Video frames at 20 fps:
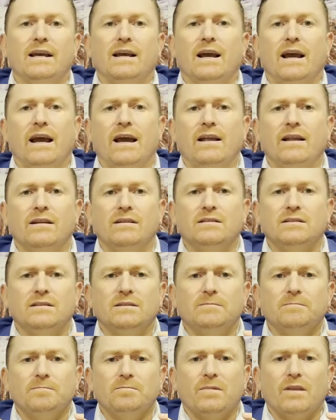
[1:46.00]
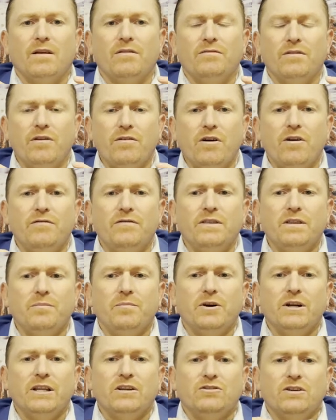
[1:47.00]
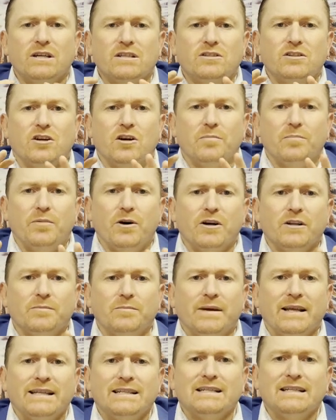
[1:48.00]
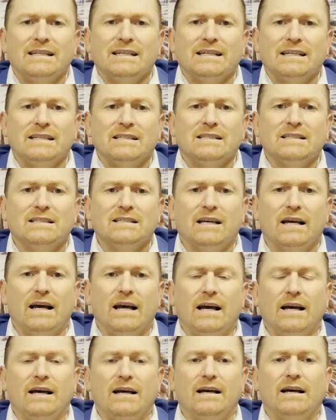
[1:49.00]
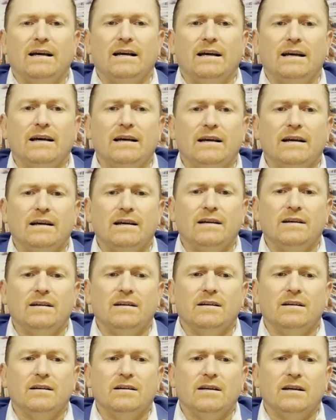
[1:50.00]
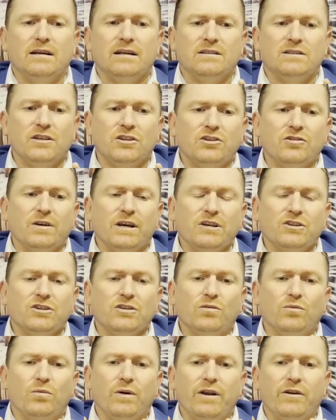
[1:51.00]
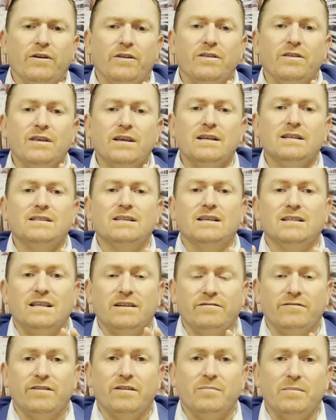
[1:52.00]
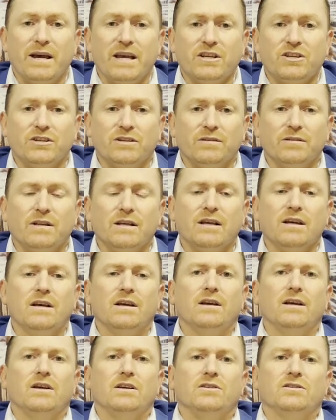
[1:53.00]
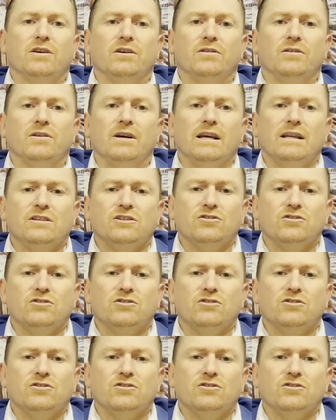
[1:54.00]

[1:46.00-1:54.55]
And very often the body tries to compartmentalize a situation where it thinks there's inflammation. So it's